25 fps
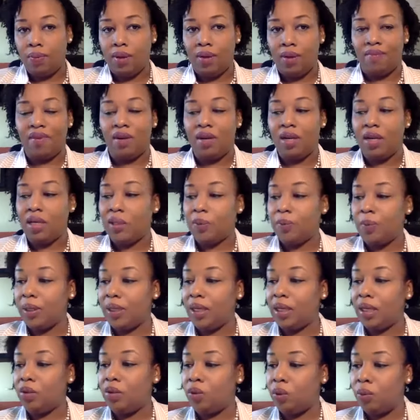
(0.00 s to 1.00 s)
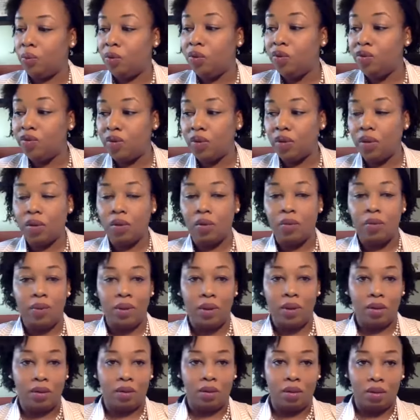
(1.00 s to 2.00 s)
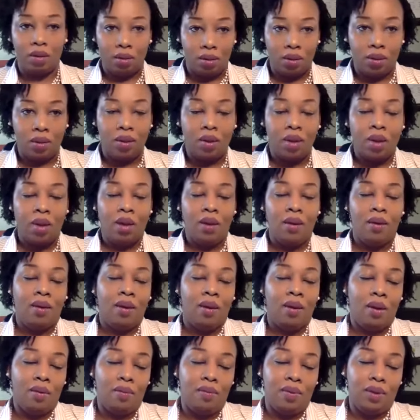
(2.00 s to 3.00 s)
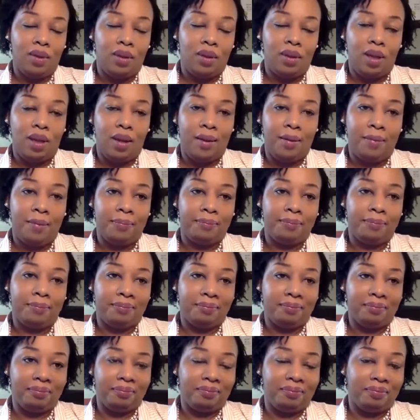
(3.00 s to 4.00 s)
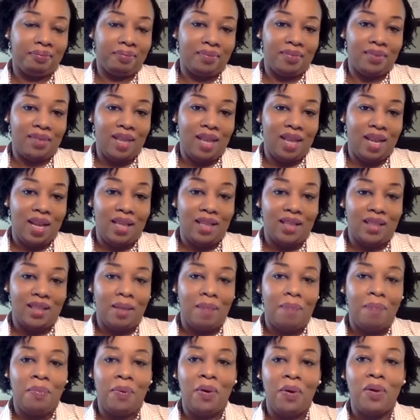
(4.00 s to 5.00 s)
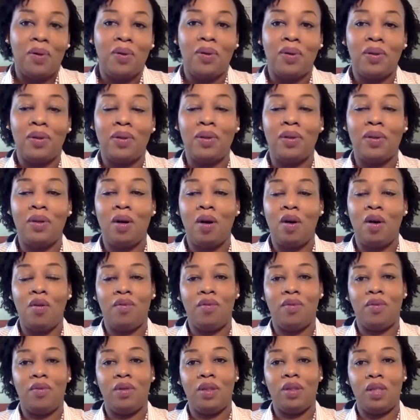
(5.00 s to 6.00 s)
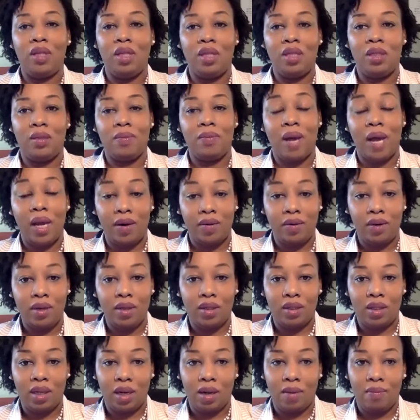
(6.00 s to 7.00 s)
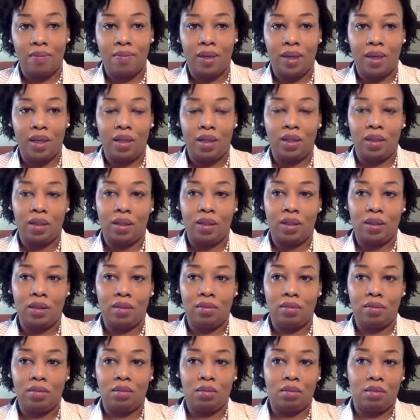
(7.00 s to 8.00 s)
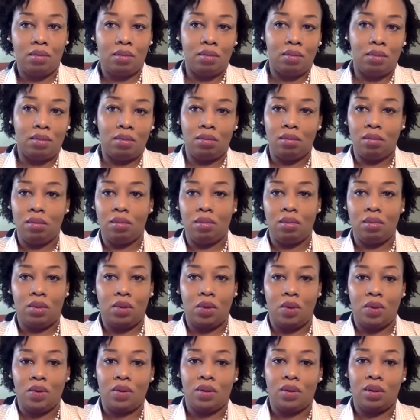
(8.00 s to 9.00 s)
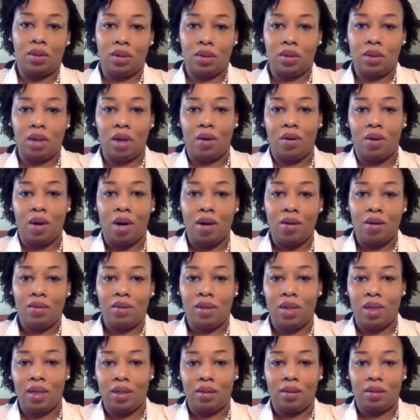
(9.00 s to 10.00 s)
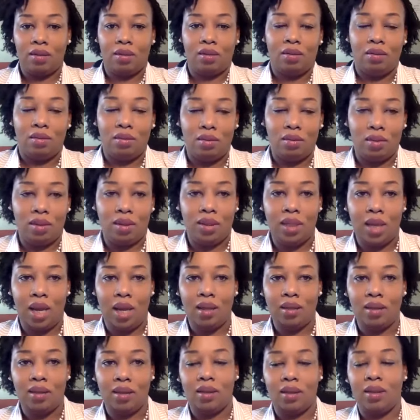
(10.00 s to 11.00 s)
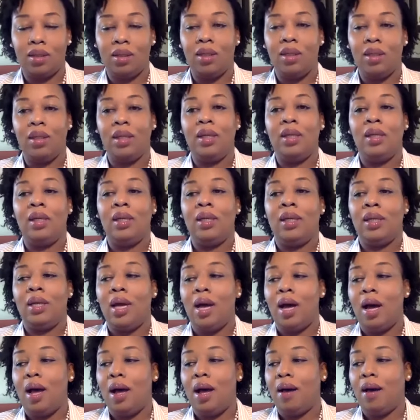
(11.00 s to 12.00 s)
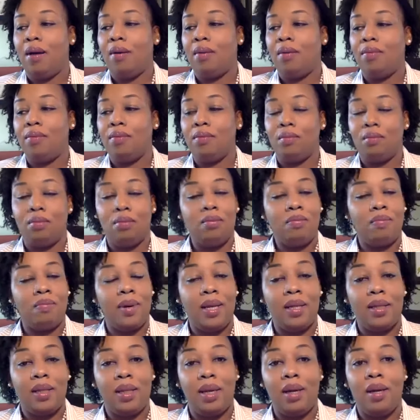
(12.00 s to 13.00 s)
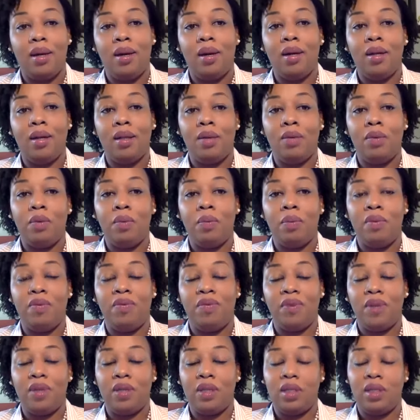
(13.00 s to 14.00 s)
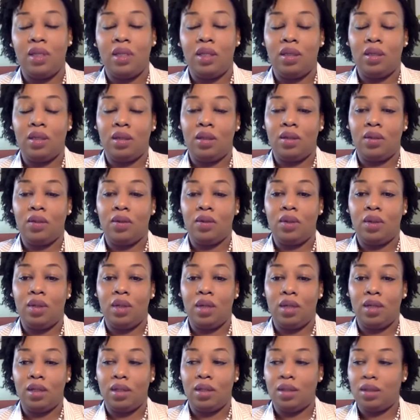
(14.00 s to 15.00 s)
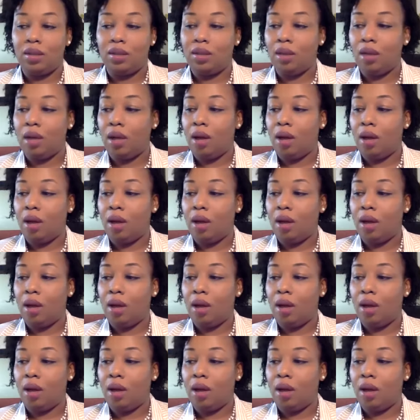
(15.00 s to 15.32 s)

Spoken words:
bit about expedited removal with an example of these migrants that are being tossed around like states, but they will be facing serious